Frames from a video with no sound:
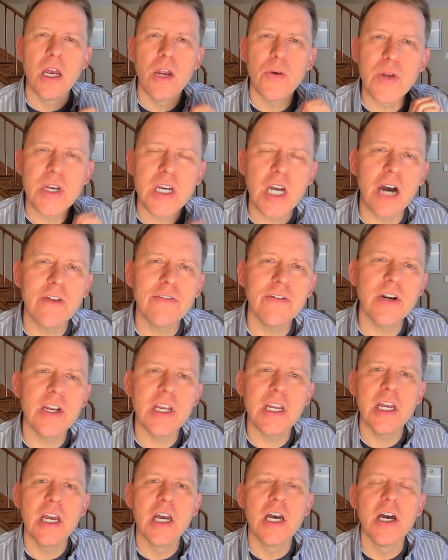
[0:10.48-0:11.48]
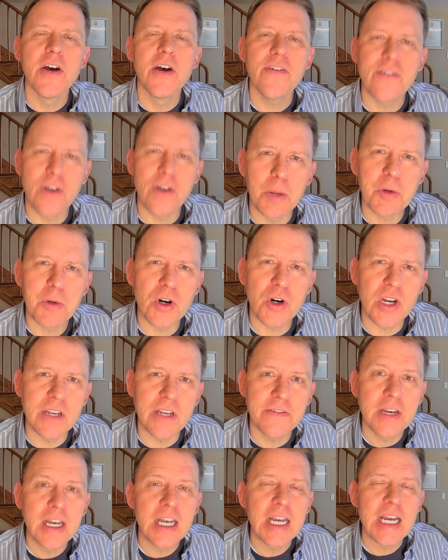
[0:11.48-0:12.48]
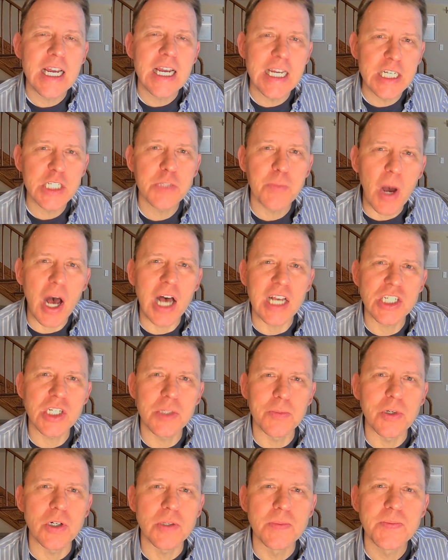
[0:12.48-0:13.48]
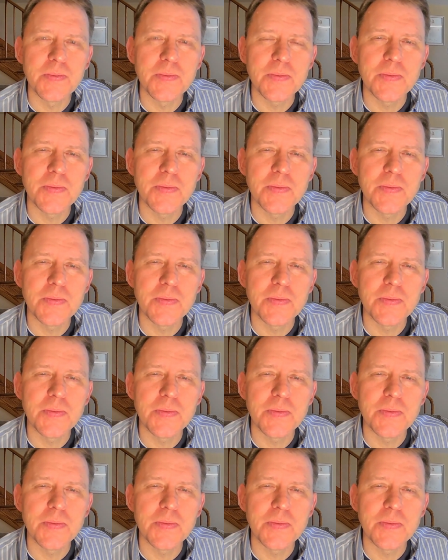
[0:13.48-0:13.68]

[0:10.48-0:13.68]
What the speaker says: Recovery from grief is possible.